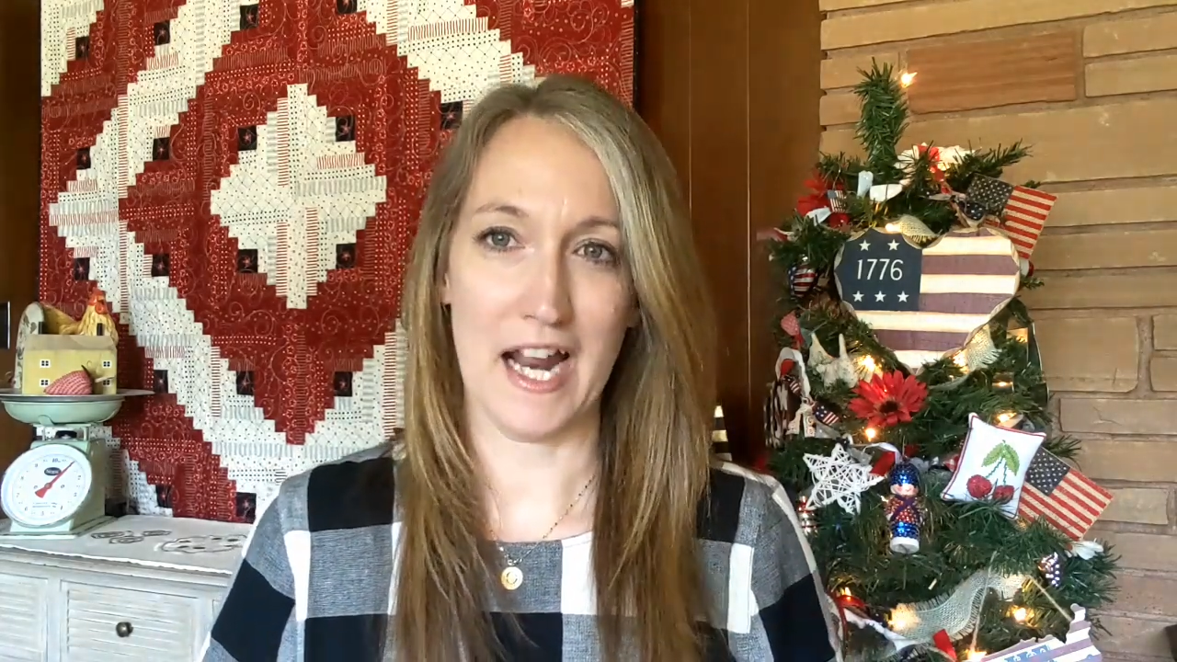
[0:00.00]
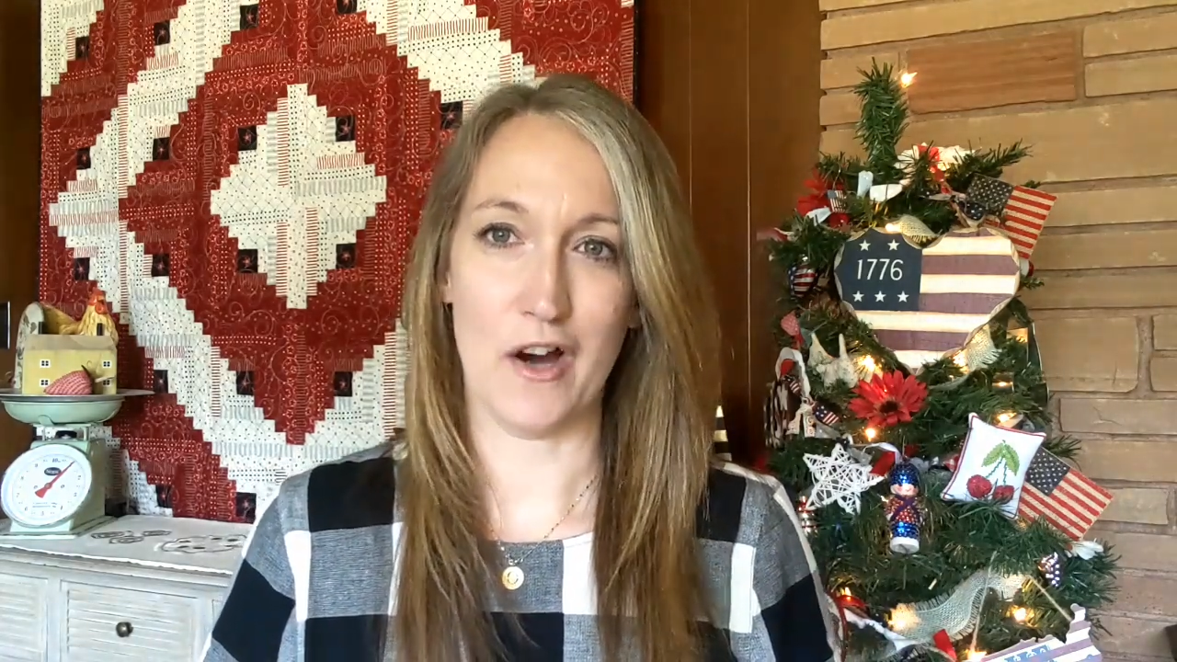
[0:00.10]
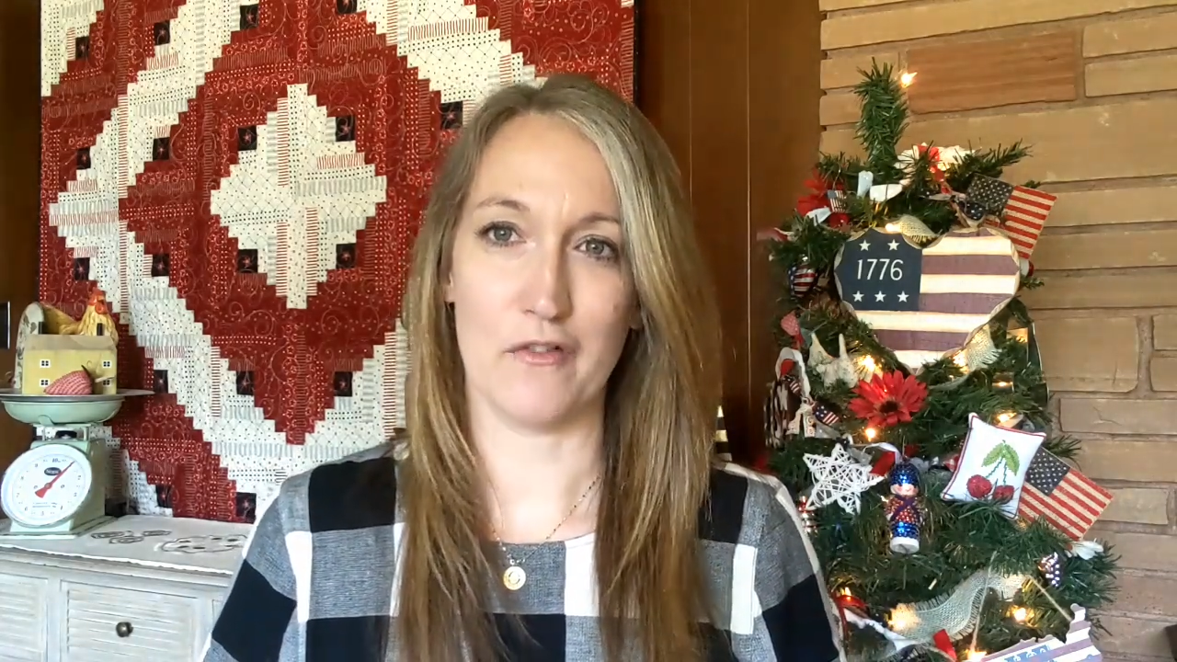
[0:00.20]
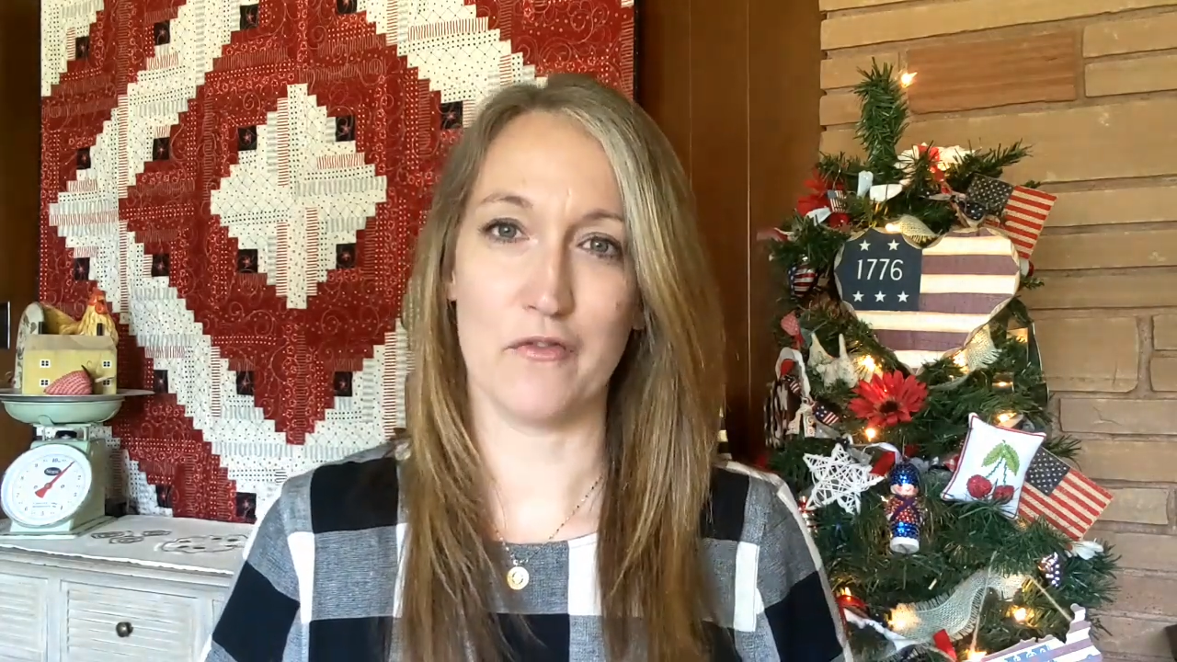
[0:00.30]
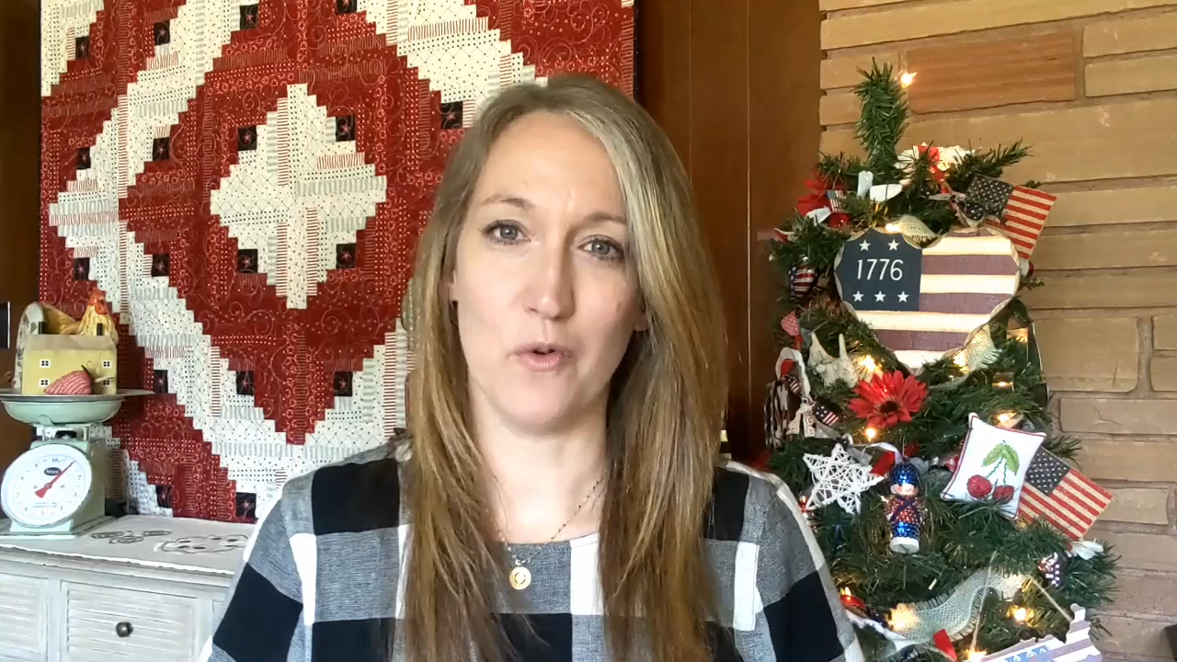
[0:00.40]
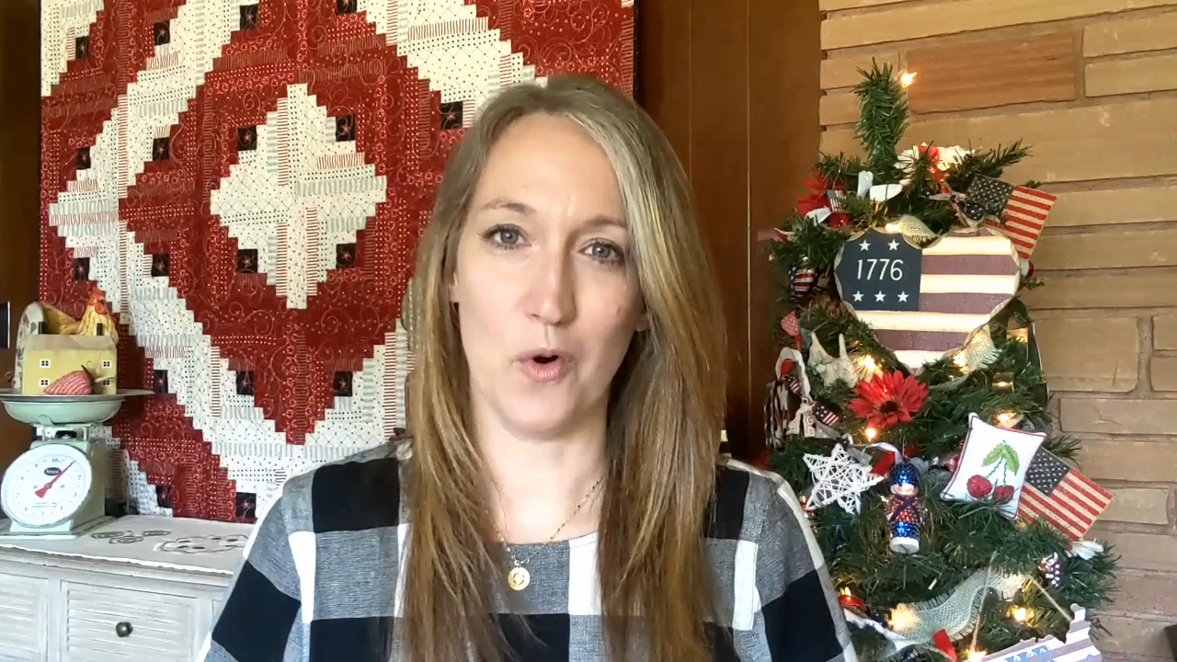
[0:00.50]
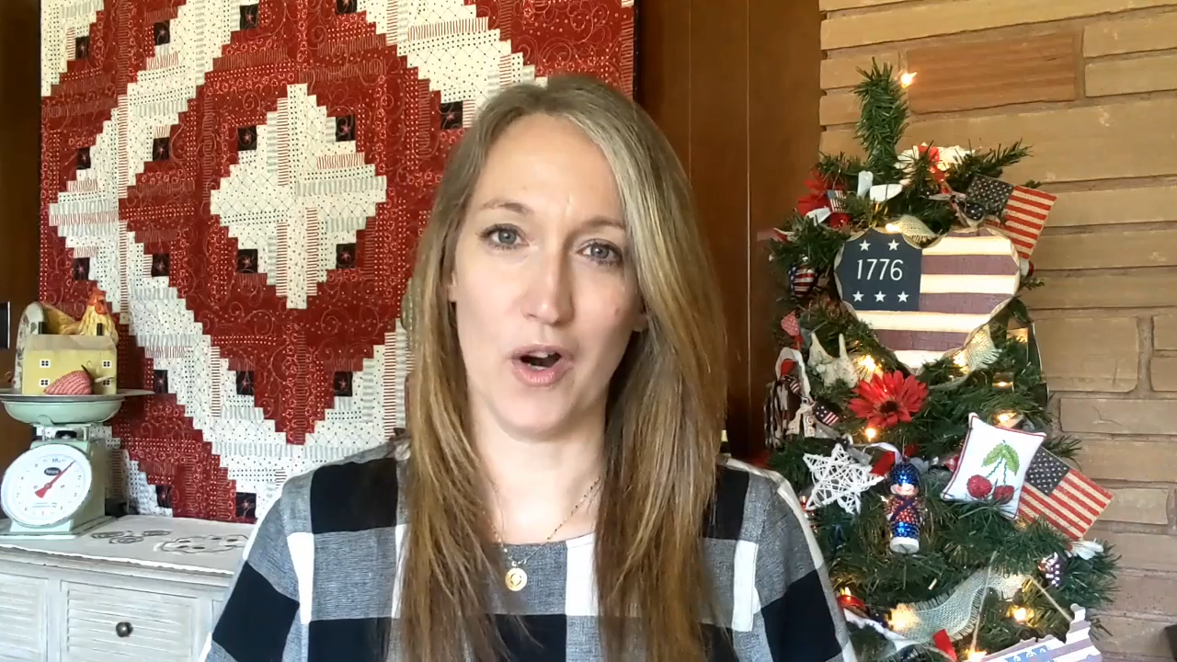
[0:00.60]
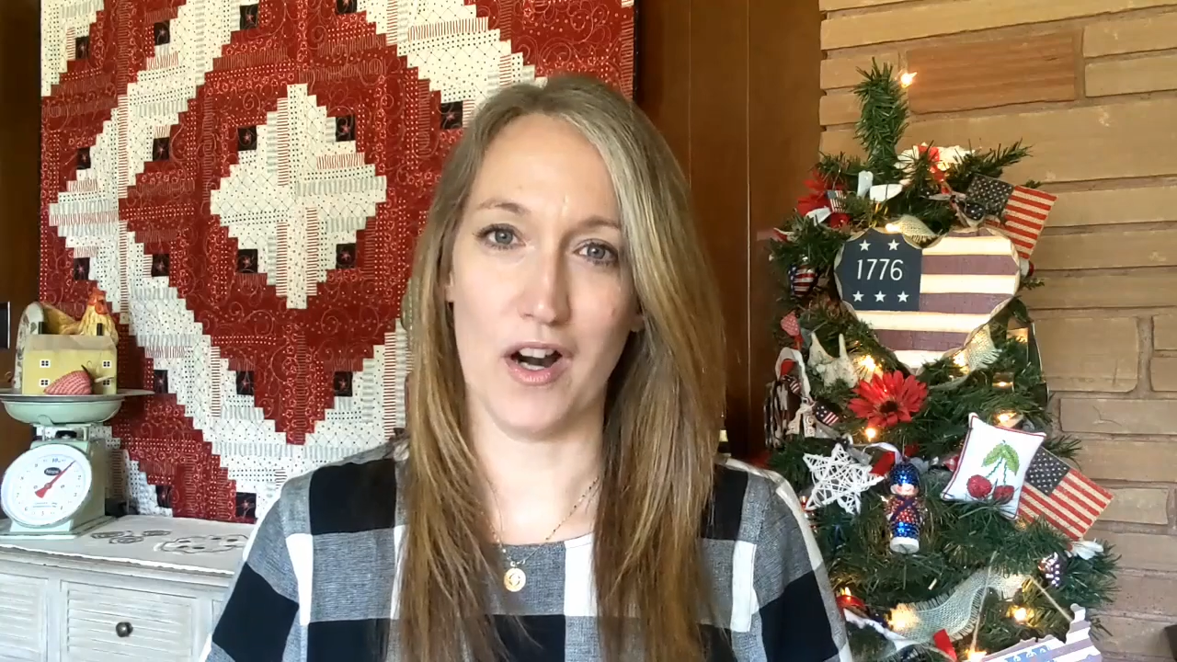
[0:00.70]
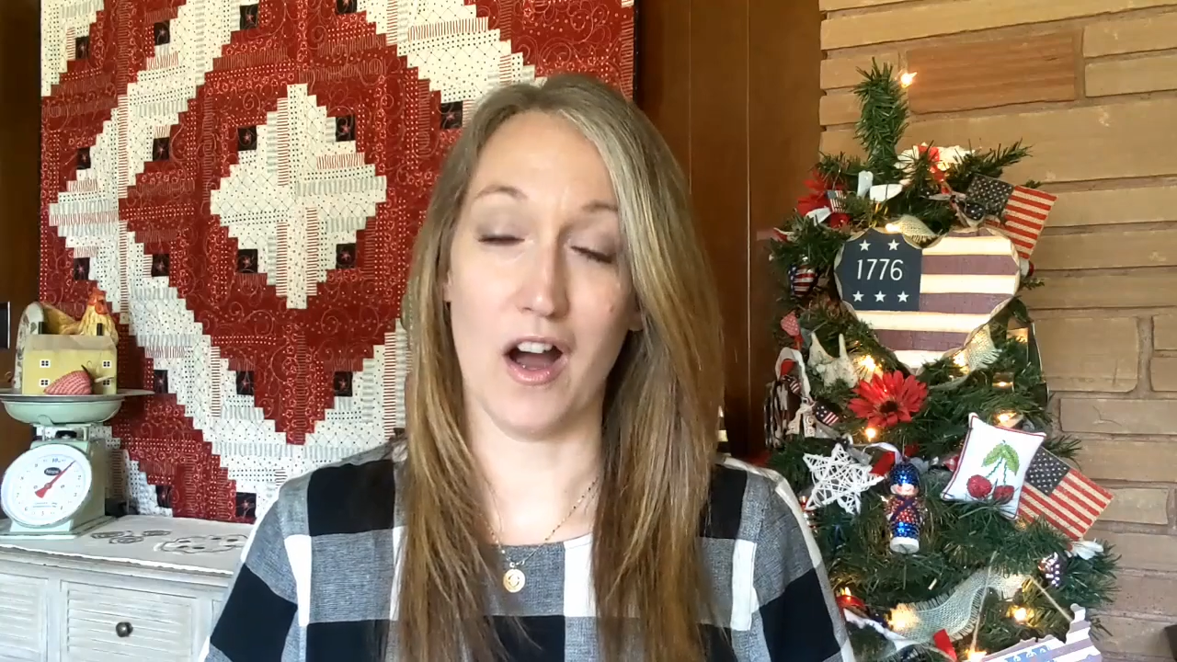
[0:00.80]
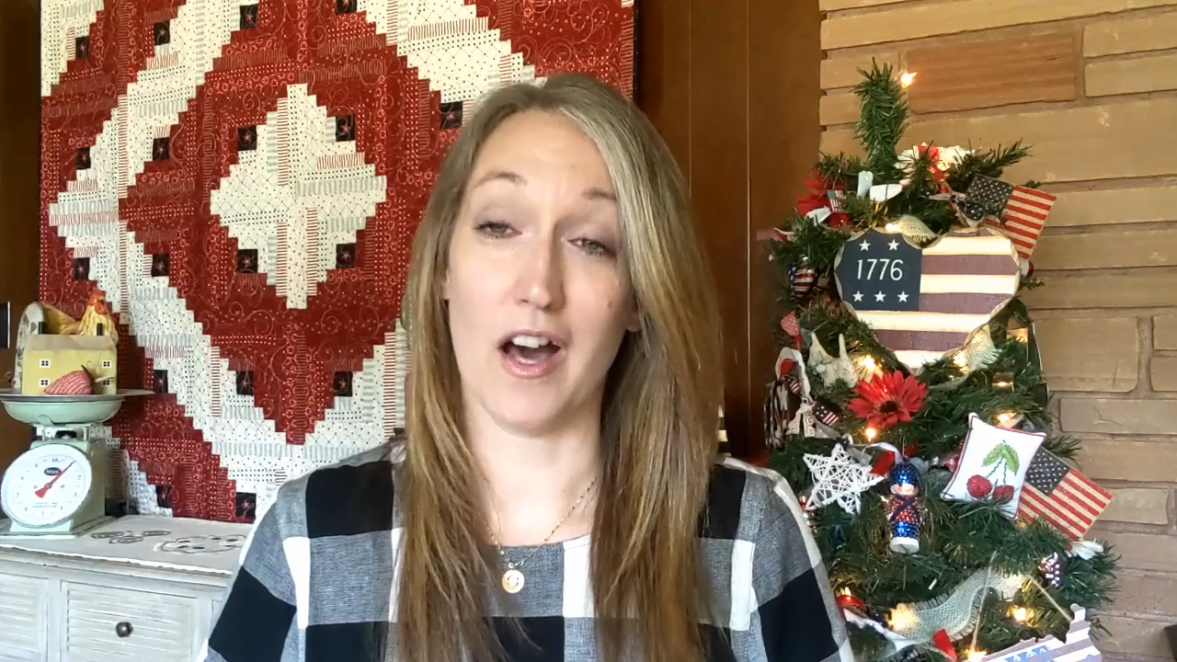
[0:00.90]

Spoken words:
it out for